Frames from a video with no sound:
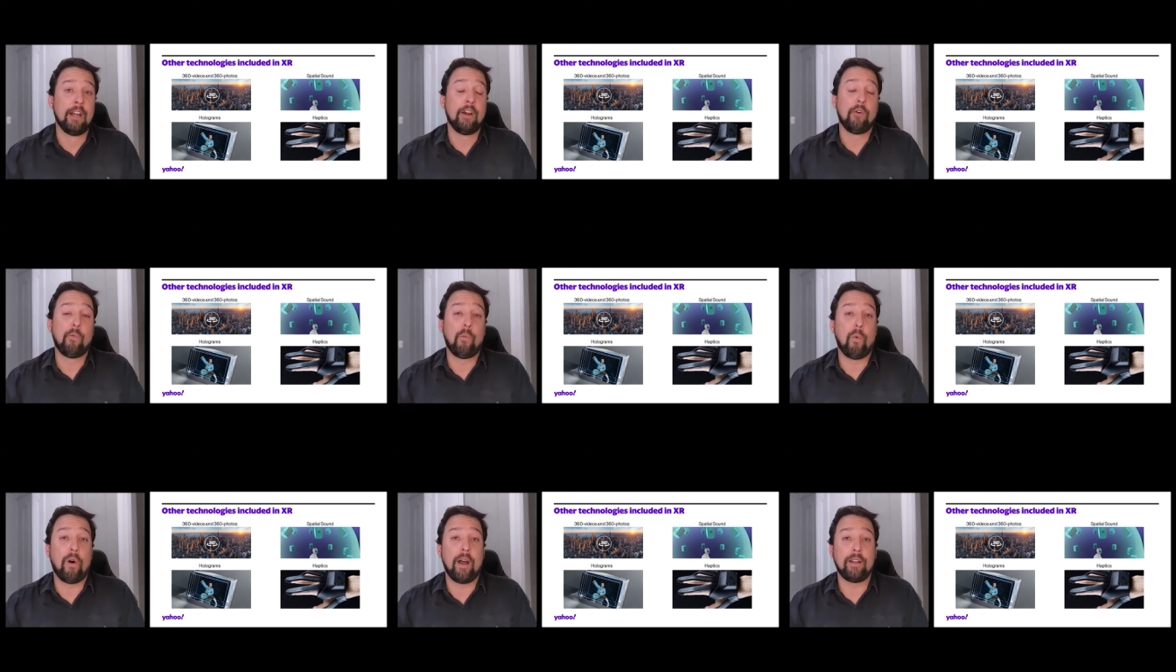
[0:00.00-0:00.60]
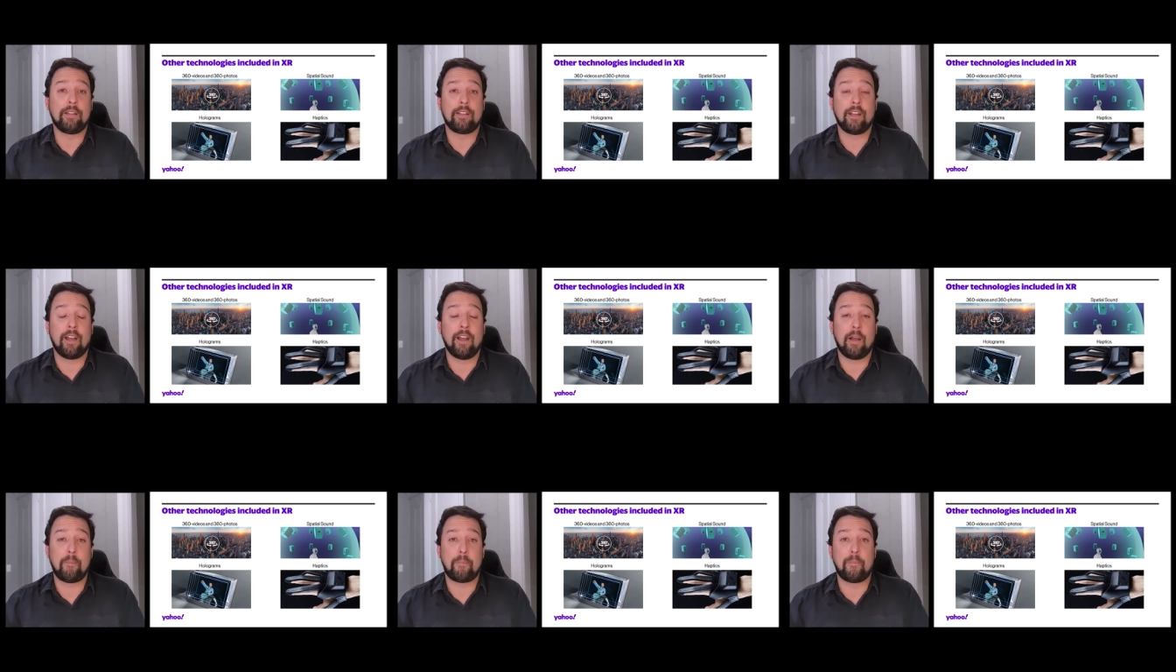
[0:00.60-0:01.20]
where
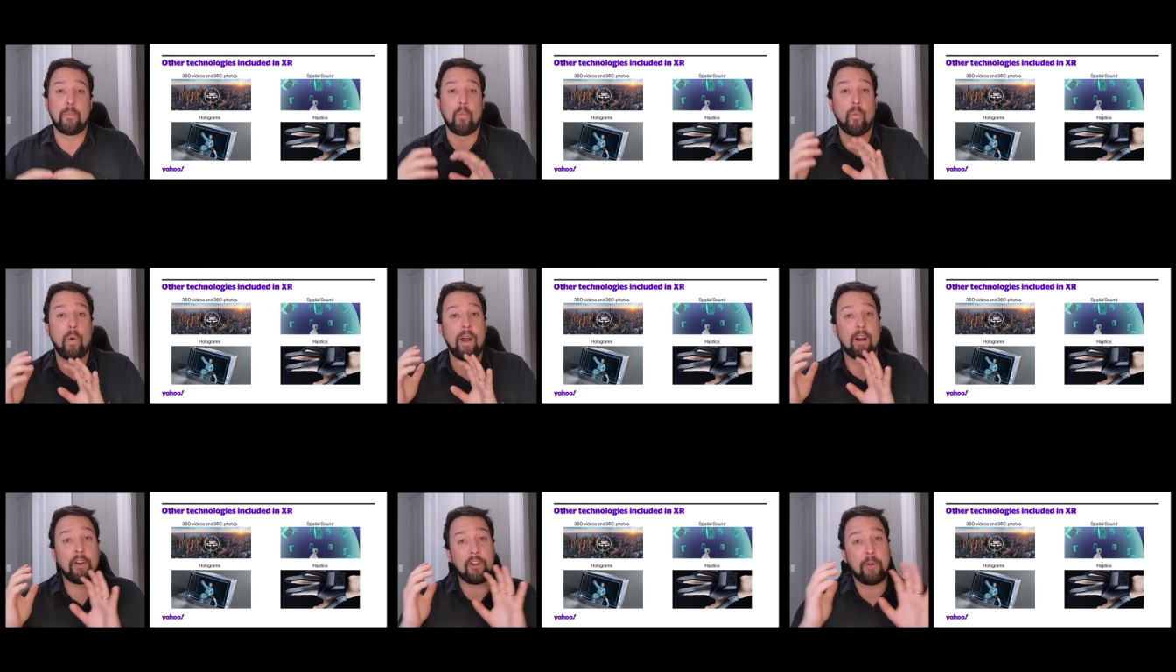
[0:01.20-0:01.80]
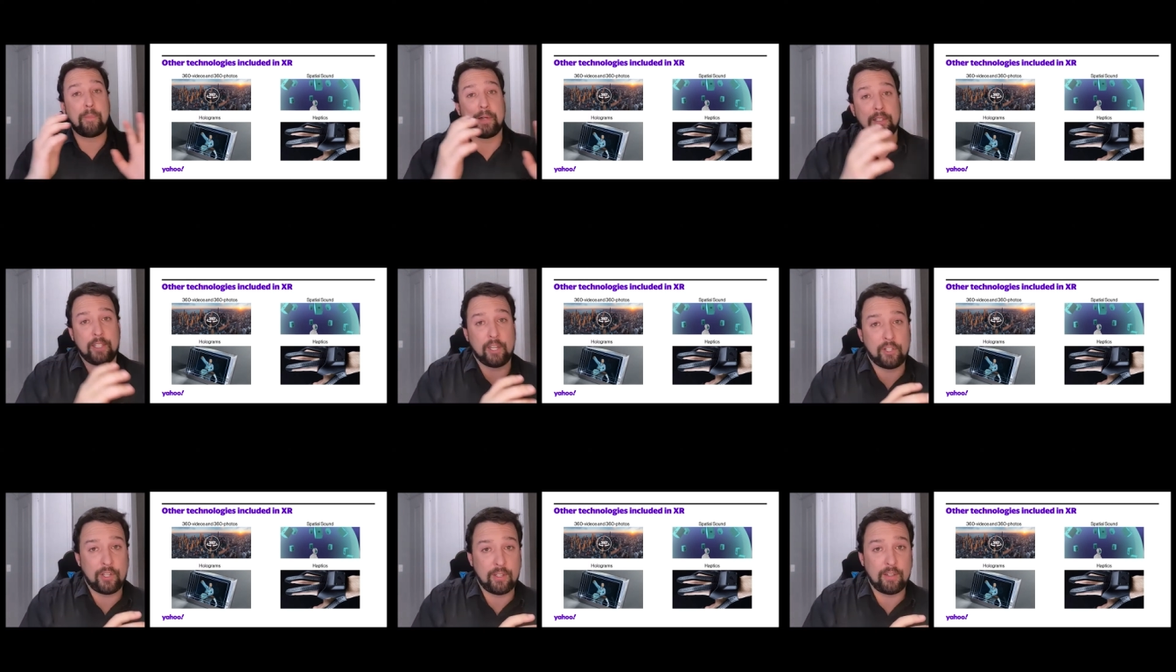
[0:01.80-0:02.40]
are you
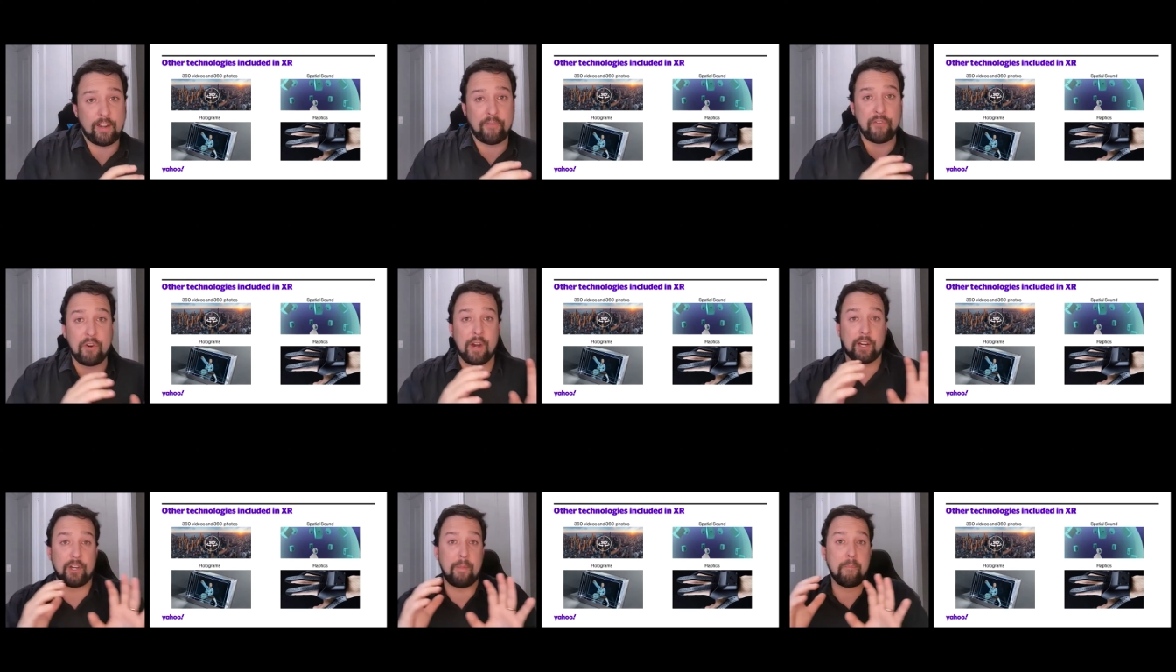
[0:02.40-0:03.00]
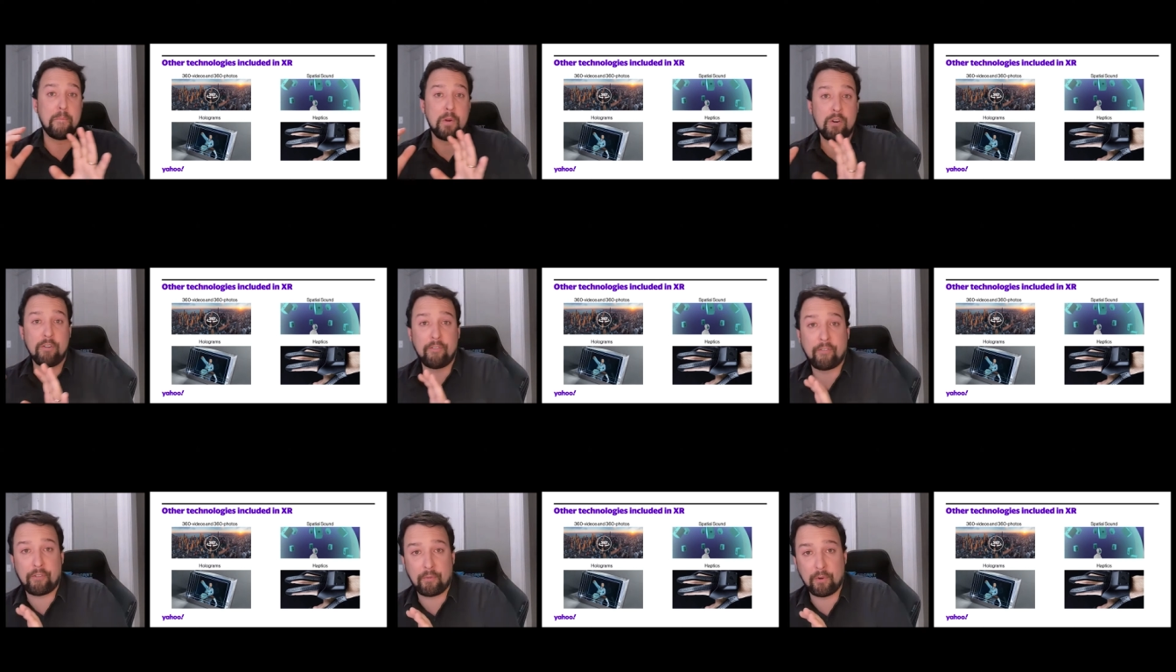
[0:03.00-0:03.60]
positioned, if you can actually
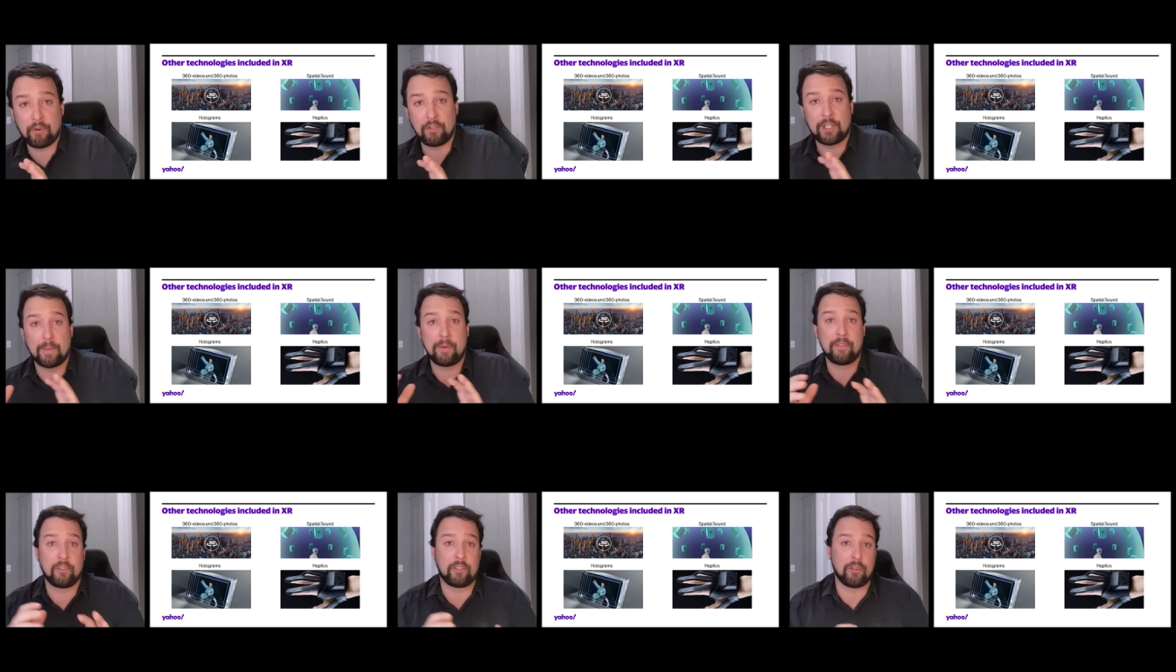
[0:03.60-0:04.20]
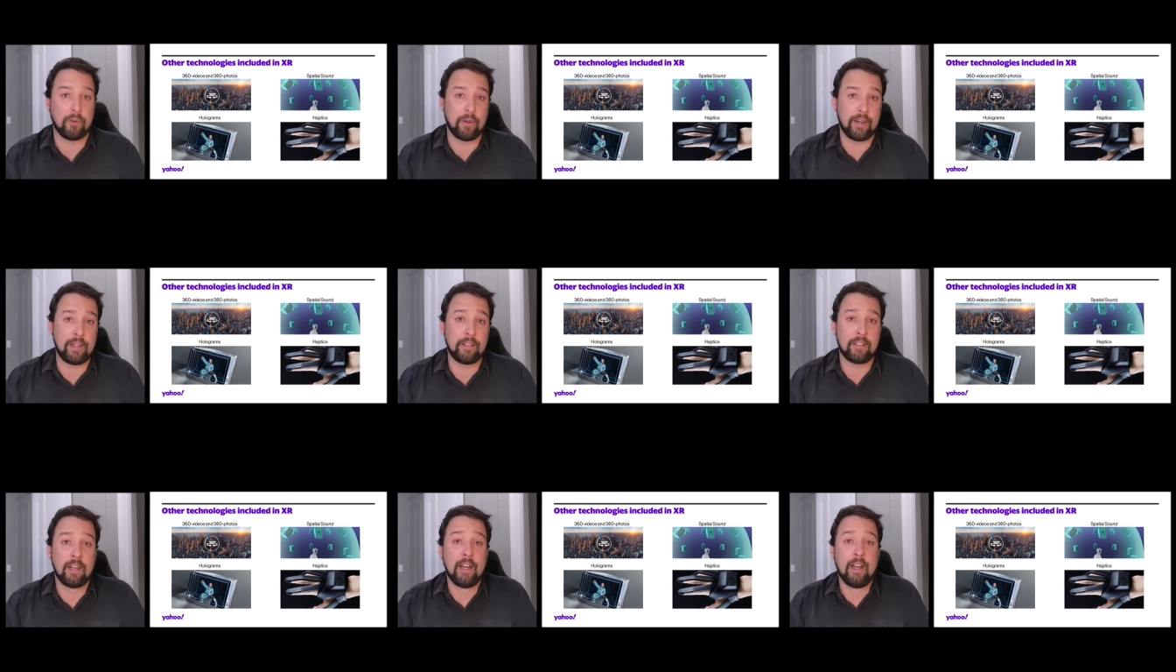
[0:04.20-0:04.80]
move through some of the
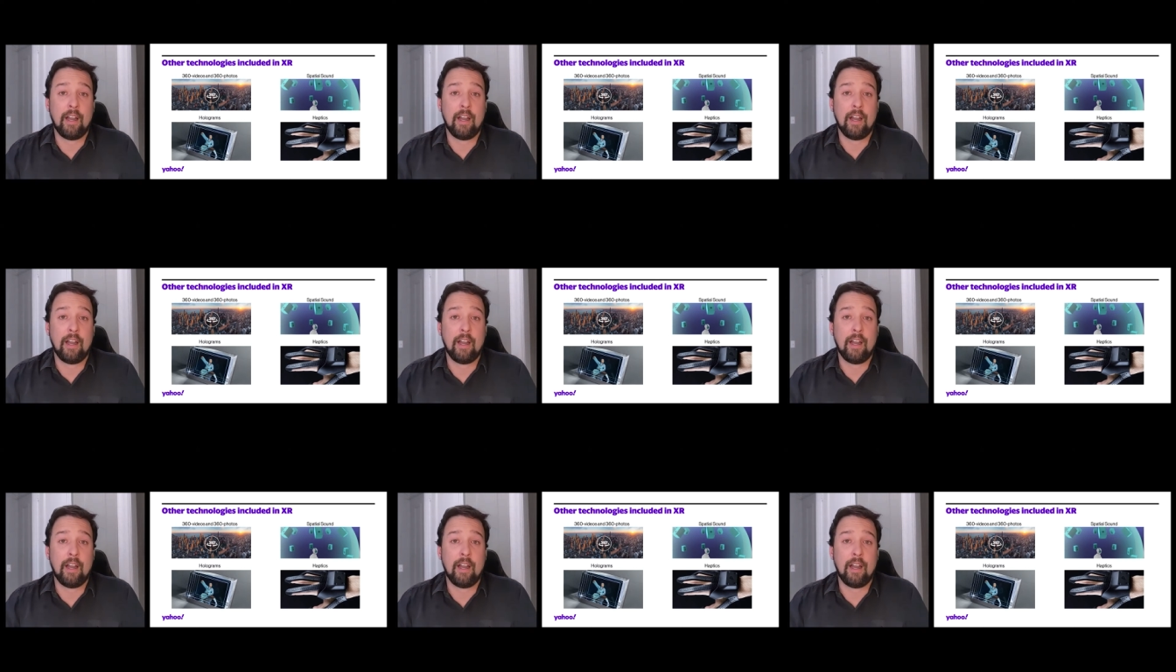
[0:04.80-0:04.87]
stories.